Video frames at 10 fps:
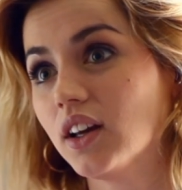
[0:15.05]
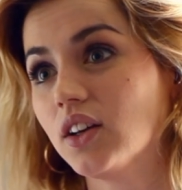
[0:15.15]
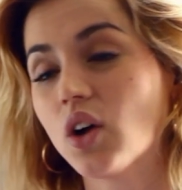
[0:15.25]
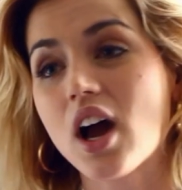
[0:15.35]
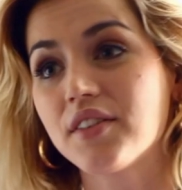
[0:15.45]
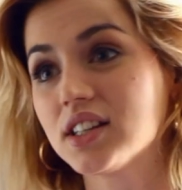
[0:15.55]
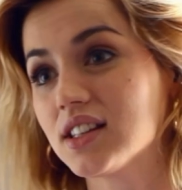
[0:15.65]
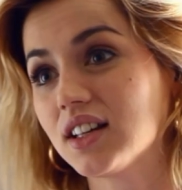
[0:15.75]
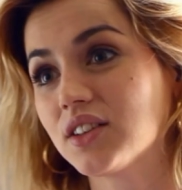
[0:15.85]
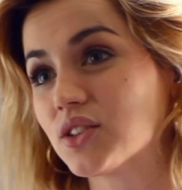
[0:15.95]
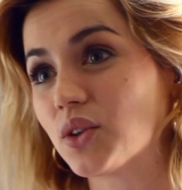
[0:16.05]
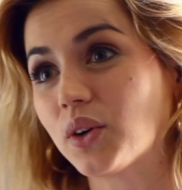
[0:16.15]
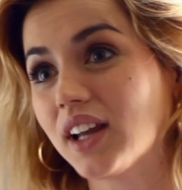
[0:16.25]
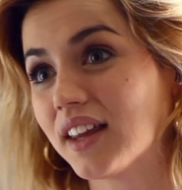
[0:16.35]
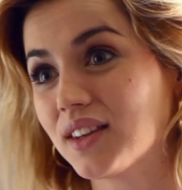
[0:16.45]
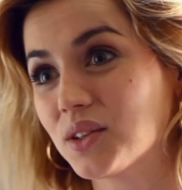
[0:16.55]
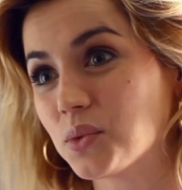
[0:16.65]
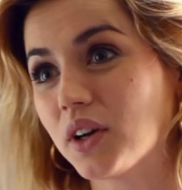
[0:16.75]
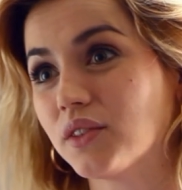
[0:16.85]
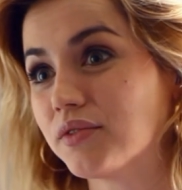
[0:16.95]
You haven't seen a story like this
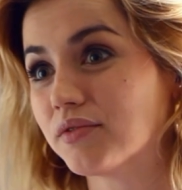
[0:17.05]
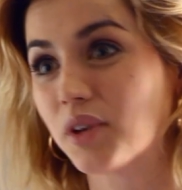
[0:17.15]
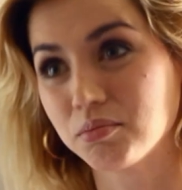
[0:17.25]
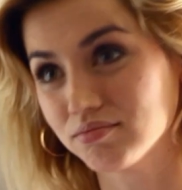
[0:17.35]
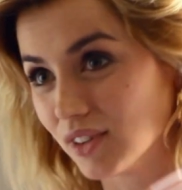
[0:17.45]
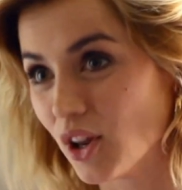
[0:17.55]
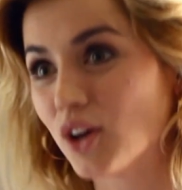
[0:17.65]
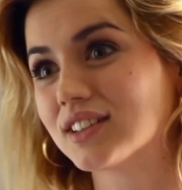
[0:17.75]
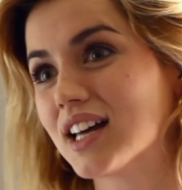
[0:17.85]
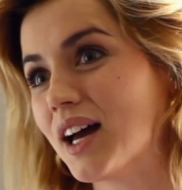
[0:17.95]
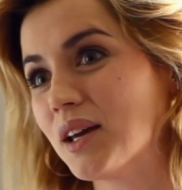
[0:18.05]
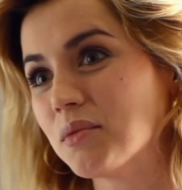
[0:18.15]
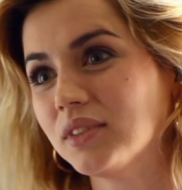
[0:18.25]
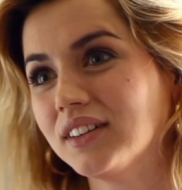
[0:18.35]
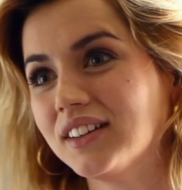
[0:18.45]
one from long time.